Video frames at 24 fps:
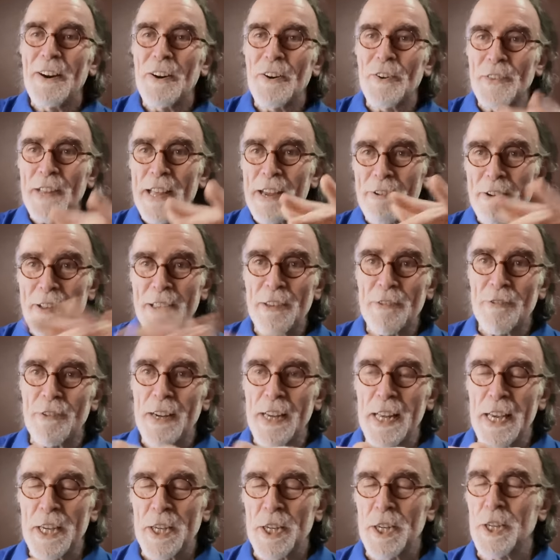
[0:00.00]
on their
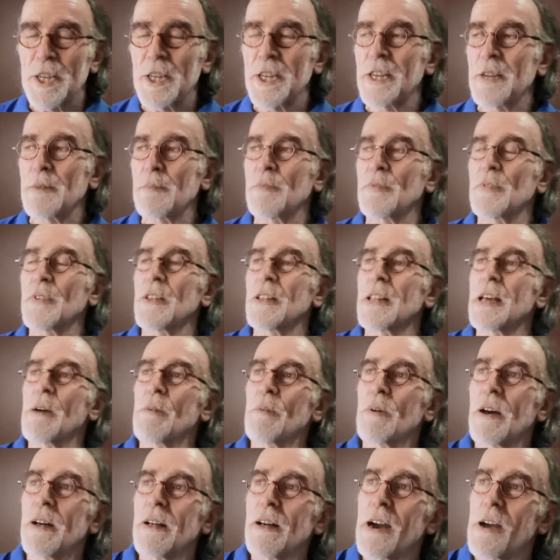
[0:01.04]
interrelationship. So
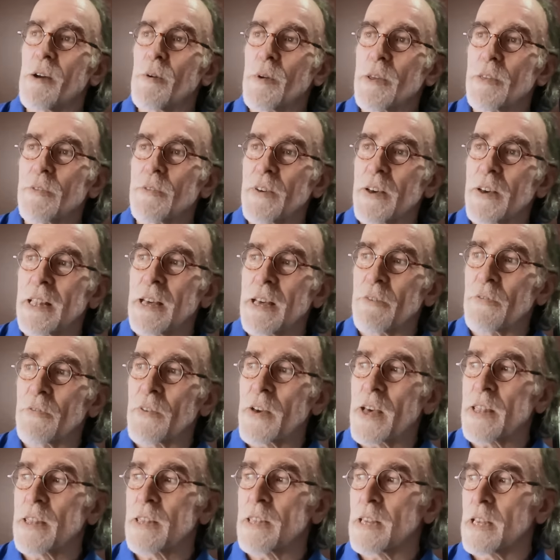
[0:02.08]
that I always found that
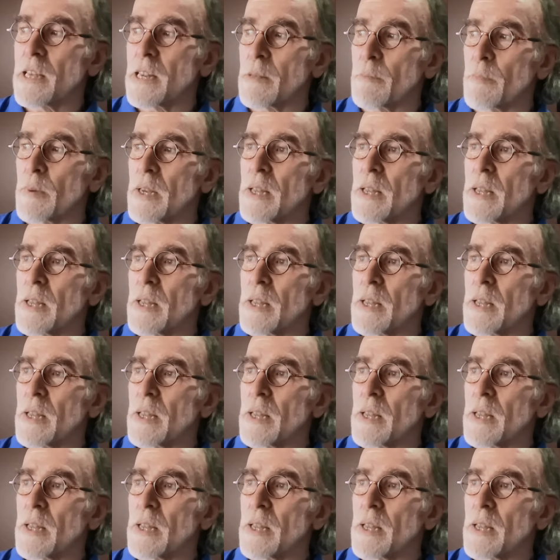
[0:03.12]
fascinating.